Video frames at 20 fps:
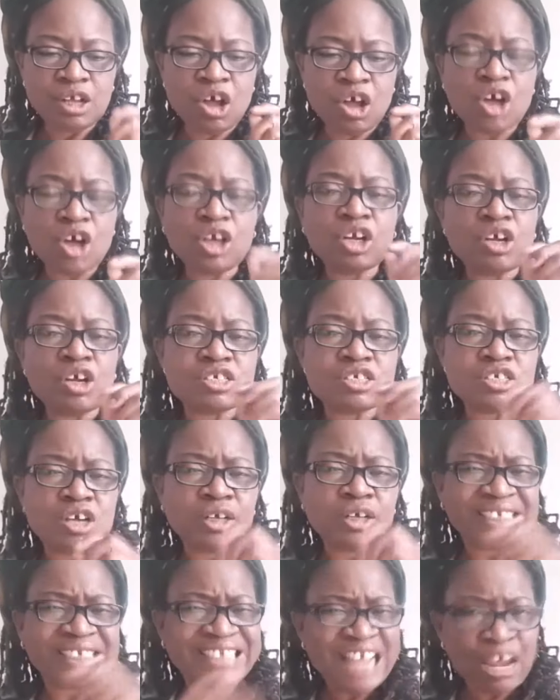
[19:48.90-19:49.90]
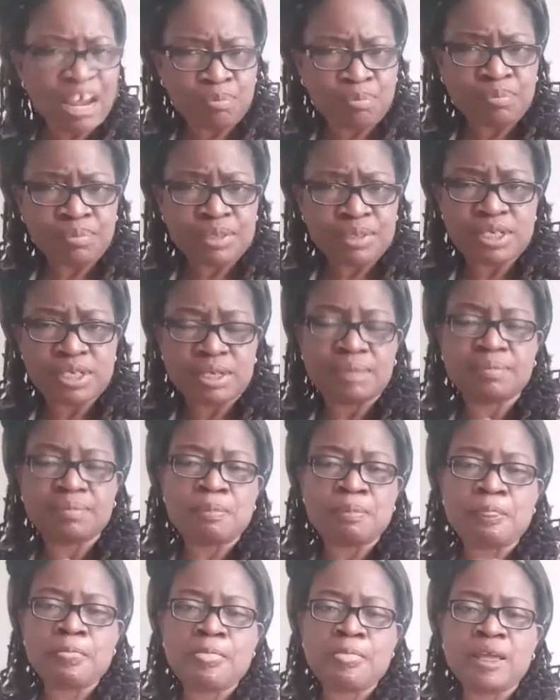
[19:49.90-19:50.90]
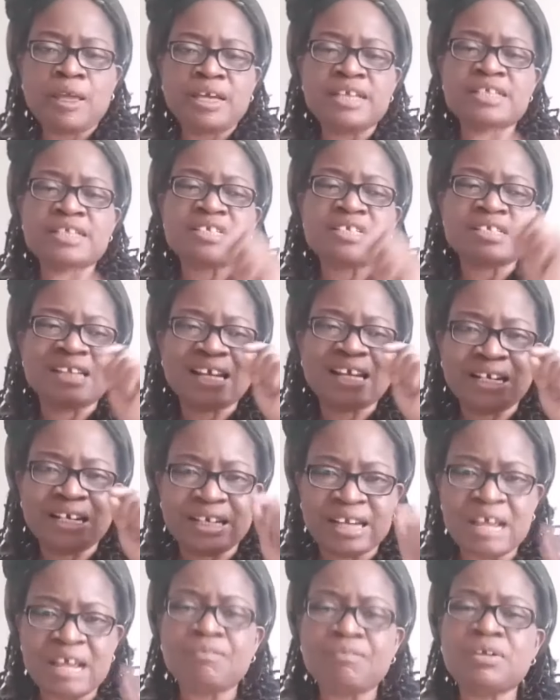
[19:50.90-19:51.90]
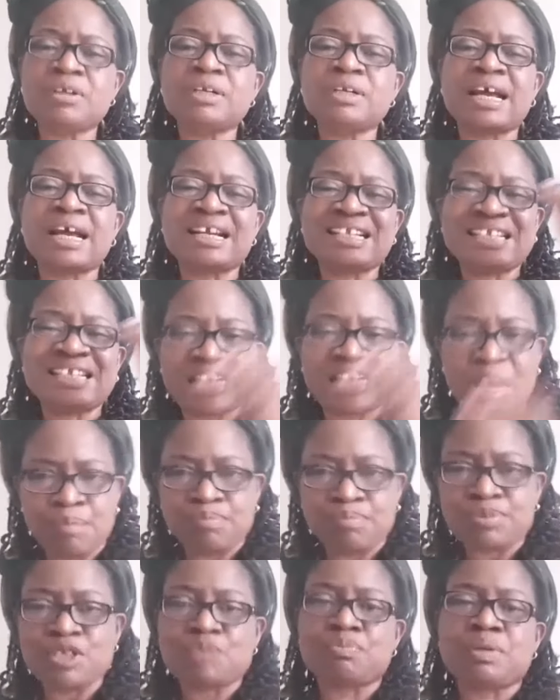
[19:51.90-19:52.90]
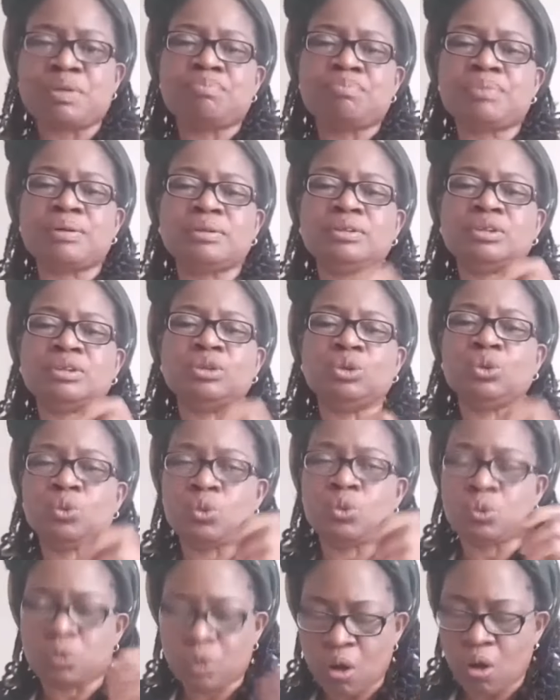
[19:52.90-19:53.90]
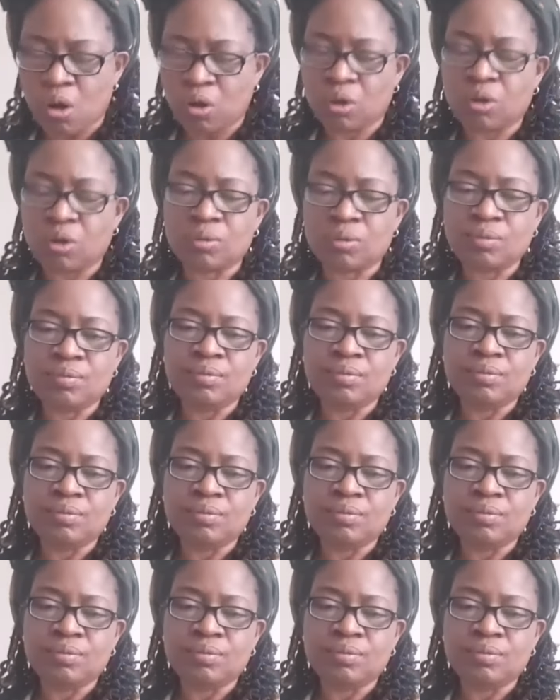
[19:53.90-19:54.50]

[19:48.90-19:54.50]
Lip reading: God does not tempt. It is the devil that tempts people to do wrong.